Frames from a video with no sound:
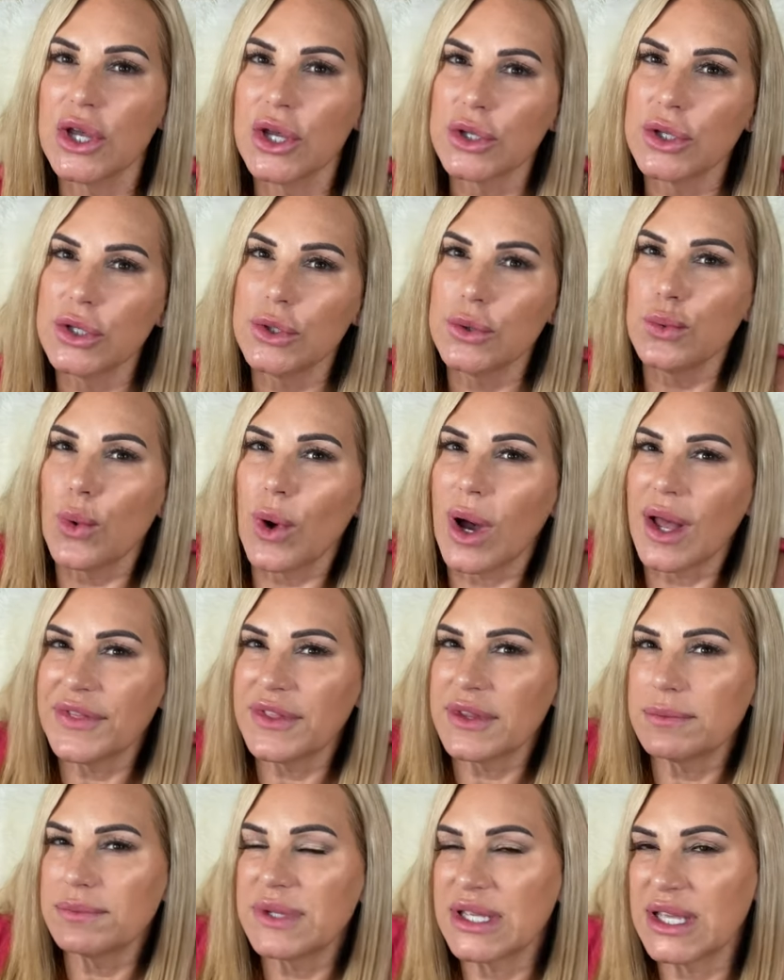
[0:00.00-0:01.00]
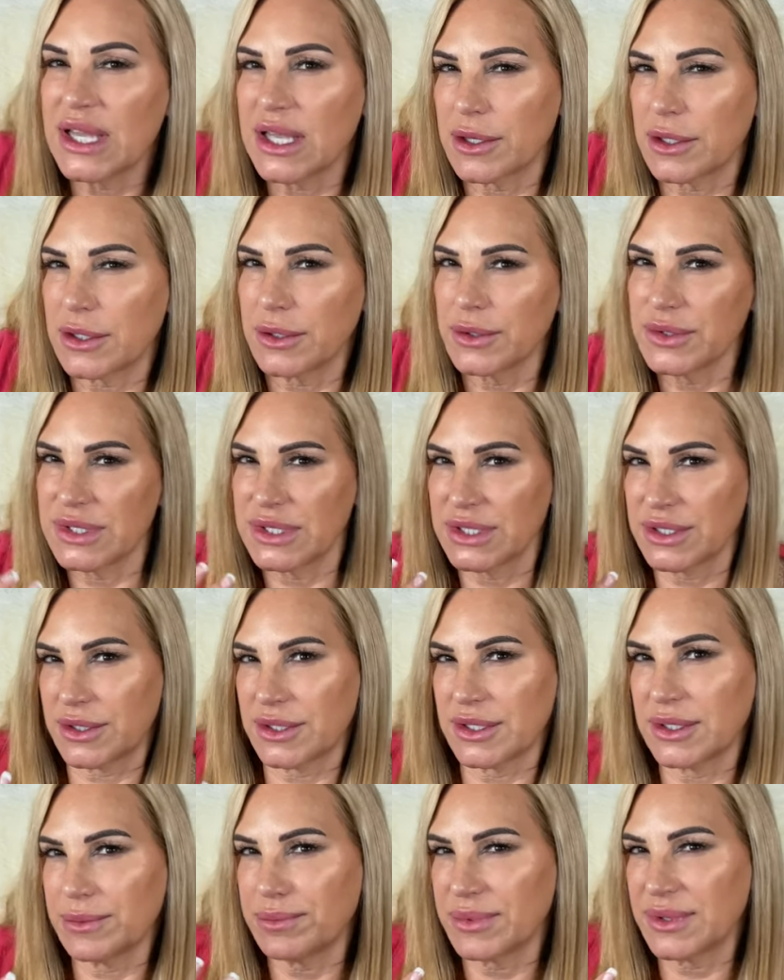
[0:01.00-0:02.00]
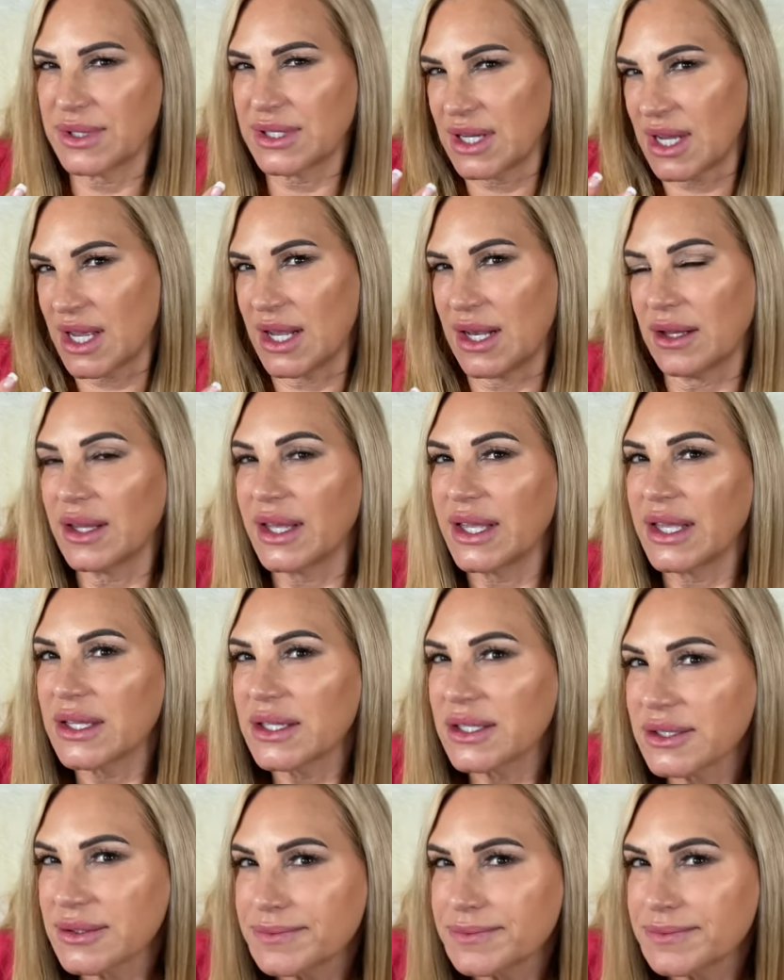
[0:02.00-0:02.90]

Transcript: You want them to get closer, to kind of like